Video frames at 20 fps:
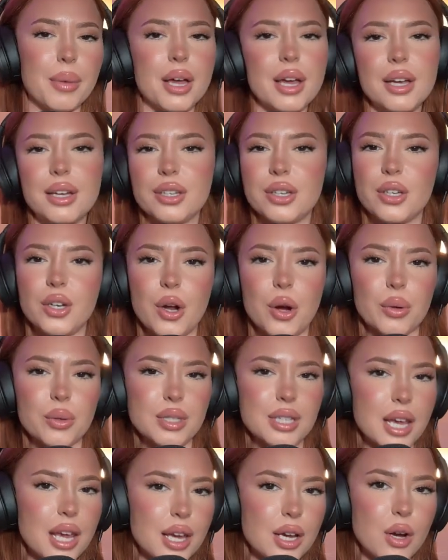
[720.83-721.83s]

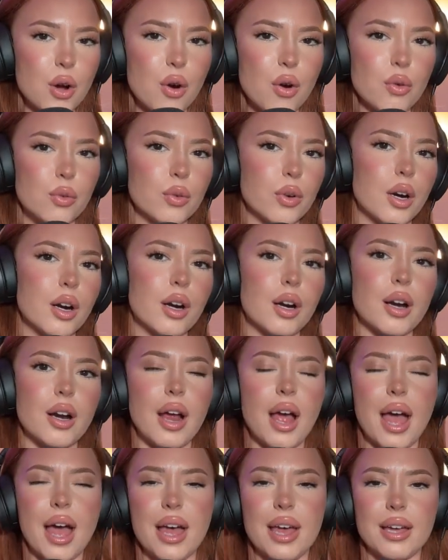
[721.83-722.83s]
takeover
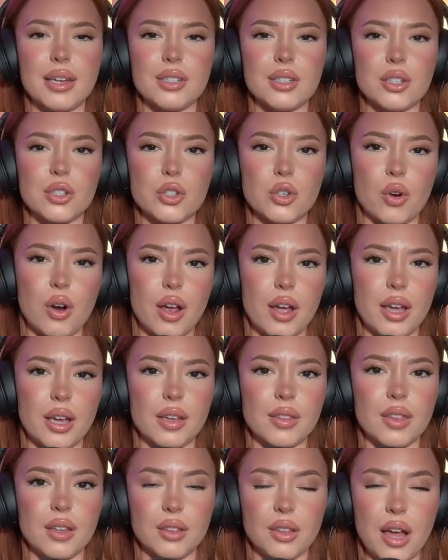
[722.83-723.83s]
and trying
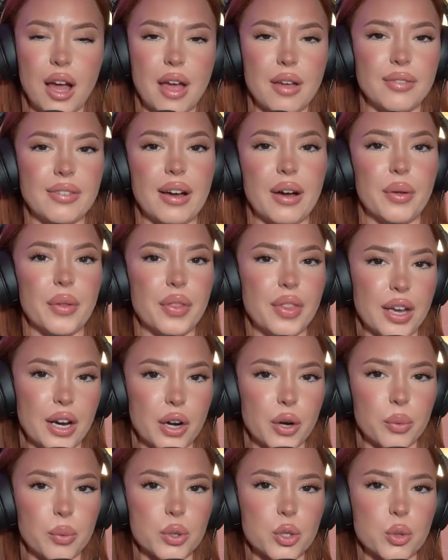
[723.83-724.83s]
the live out
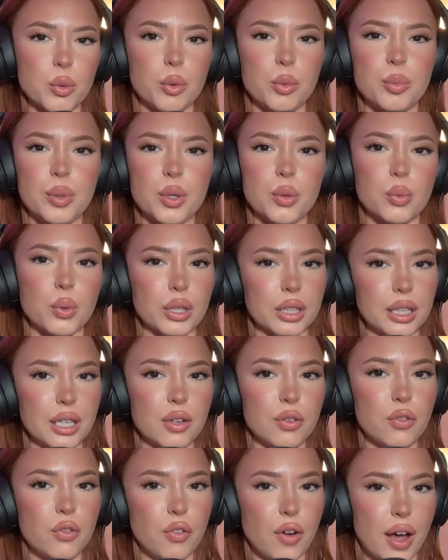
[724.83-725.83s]
there, which will be really
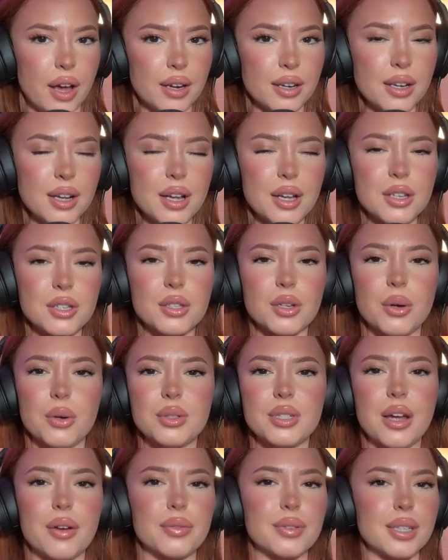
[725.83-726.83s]
fun. So
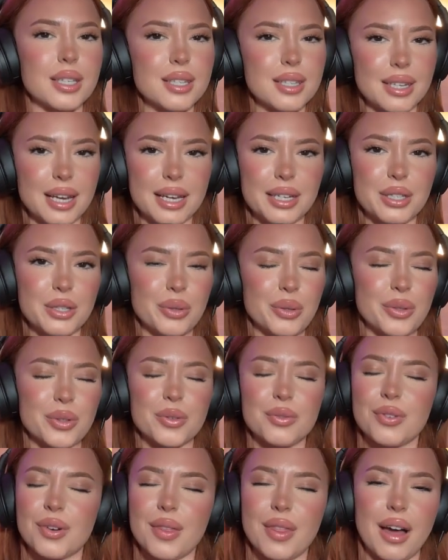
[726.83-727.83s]
definitely stay tuned
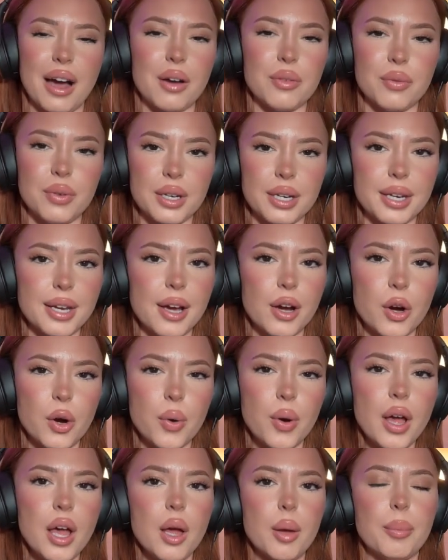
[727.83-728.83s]
for that video,
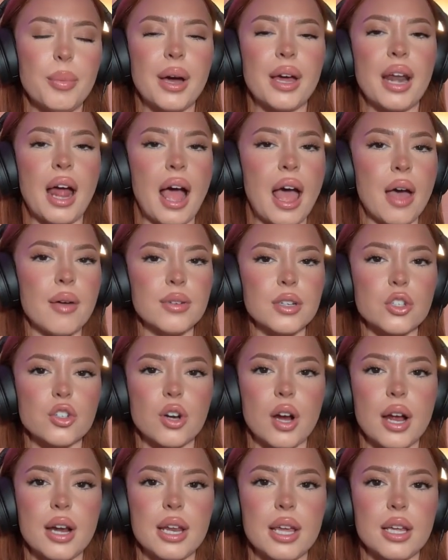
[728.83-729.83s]
but I haven't
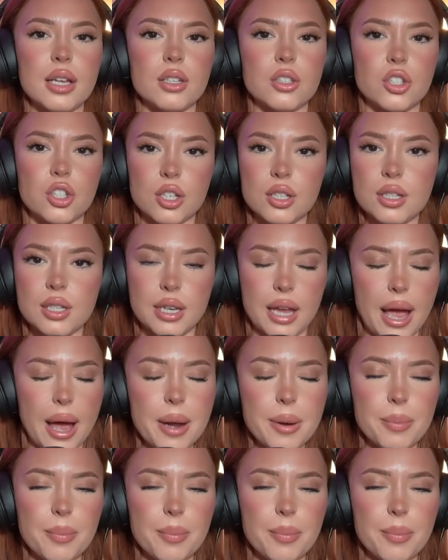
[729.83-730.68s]
tried it just yet,